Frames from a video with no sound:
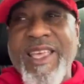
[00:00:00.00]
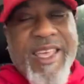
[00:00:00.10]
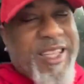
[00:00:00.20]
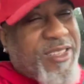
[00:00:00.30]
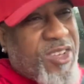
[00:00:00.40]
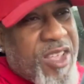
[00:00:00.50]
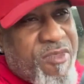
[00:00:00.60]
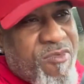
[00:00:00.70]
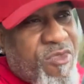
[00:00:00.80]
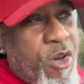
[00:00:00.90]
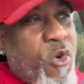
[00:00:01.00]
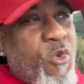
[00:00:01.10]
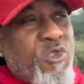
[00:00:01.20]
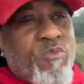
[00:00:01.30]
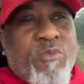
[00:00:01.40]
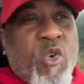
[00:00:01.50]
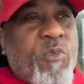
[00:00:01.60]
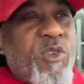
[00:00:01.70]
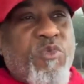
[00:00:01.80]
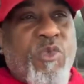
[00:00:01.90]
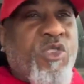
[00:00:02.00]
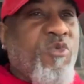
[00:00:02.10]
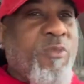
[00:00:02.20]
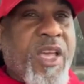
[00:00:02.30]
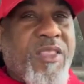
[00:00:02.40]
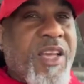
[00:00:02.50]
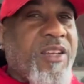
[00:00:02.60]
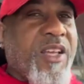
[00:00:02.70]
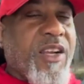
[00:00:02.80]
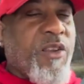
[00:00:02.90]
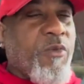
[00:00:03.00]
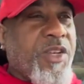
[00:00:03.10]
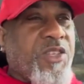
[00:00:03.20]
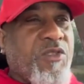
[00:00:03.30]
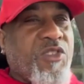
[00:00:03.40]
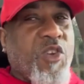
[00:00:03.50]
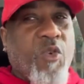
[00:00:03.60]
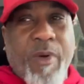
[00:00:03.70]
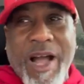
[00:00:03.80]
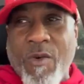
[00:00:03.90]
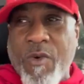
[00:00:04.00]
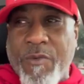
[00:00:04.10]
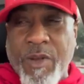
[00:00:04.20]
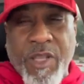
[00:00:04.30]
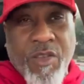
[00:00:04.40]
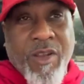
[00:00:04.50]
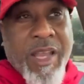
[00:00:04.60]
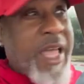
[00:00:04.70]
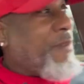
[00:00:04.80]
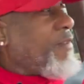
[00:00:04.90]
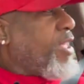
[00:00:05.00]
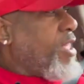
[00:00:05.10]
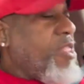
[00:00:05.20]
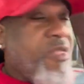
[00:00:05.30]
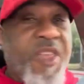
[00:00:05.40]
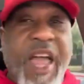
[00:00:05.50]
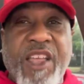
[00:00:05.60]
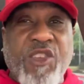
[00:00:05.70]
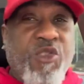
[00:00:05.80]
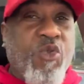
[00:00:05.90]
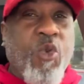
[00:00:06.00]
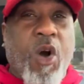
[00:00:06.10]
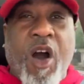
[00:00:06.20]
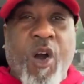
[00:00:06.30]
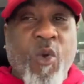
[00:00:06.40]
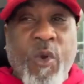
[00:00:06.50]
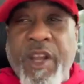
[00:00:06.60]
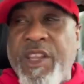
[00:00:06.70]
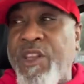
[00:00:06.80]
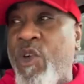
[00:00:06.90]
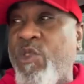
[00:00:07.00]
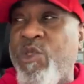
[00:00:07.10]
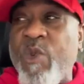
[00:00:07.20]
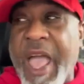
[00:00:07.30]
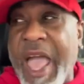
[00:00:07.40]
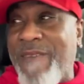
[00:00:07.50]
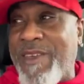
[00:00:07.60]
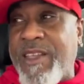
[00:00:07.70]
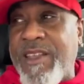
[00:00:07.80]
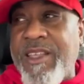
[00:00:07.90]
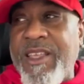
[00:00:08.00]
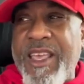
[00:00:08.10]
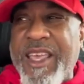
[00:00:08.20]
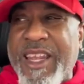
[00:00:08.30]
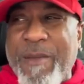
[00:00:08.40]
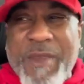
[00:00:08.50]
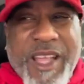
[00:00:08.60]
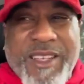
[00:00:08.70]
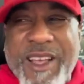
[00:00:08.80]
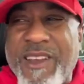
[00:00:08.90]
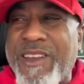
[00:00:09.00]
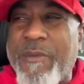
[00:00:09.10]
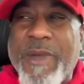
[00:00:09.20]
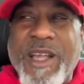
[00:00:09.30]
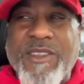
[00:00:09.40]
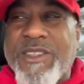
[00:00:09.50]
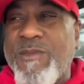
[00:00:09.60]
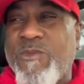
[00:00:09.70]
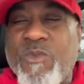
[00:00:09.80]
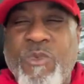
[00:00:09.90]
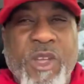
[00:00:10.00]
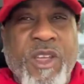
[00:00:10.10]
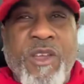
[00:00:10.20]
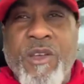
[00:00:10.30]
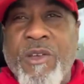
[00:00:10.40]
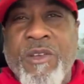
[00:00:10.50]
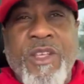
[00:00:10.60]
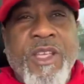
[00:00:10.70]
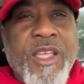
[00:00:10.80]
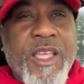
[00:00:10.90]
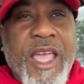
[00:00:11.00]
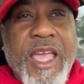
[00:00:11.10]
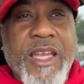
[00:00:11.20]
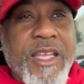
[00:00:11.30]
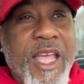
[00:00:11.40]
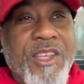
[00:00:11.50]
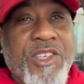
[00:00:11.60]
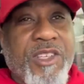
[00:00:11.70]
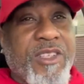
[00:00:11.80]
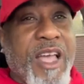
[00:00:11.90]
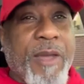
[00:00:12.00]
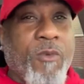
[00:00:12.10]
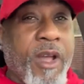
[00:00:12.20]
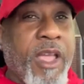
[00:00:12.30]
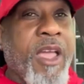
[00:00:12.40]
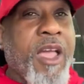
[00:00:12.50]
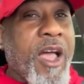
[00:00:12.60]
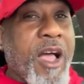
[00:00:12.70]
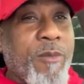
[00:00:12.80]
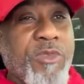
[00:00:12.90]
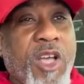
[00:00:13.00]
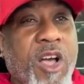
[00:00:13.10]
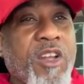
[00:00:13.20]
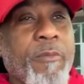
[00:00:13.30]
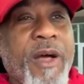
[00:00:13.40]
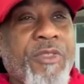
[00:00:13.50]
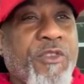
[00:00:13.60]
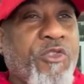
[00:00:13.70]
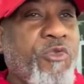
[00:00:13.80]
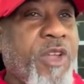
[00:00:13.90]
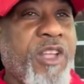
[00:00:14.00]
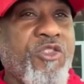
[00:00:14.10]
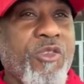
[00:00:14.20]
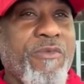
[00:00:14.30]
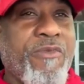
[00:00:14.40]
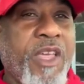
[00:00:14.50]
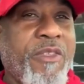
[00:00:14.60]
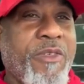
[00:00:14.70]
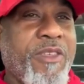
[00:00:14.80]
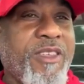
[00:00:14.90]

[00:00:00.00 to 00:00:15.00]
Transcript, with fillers: It's in those moments when you make that declaration so powerful in your life that you already know you have it. And I'm not talking about some weird cantation type way. I'm talking about the true nature of faith.